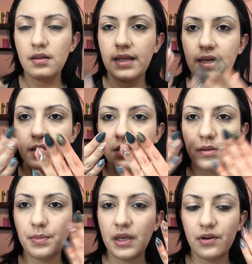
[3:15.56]
like it
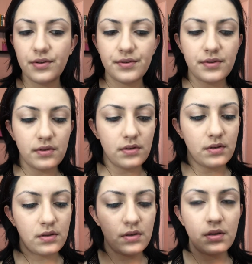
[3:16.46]
disappears.
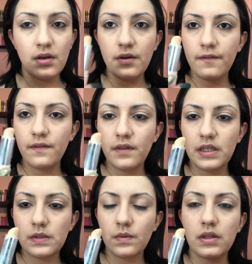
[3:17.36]

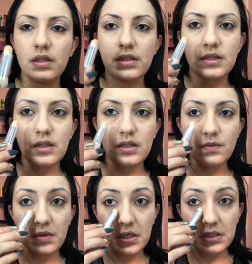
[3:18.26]
This one doesn't.
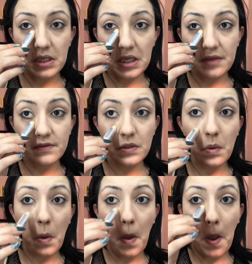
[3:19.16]
This one actually gives
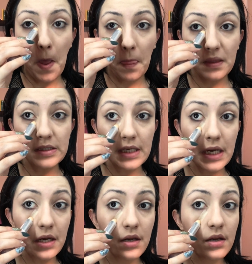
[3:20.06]
you the
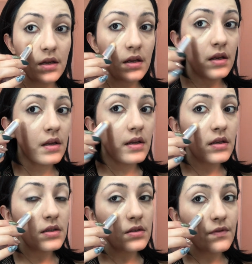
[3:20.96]
shade.
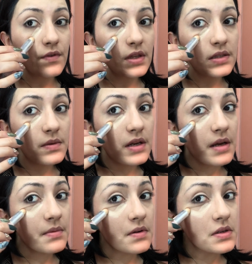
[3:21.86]
So for this one,
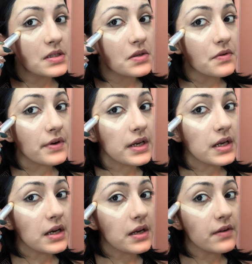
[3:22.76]
I'm going to
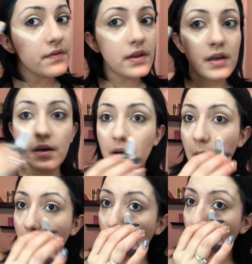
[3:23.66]
create kind of like a